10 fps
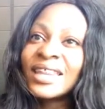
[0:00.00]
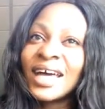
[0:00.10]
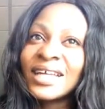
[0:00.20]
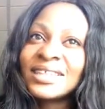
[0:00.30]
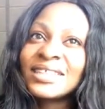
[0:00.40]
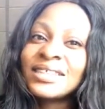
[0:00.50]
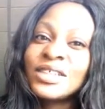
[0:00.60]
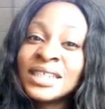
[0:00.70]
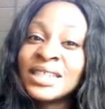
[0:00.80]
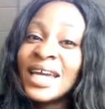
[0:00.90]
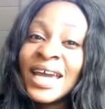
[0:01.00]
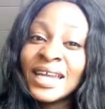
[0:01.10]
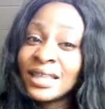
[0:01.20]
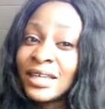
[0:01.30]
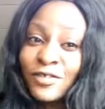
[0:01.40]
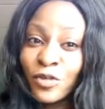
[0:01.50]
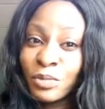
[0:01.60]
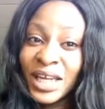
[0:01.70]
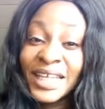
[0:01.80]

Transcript: that it did anything for me.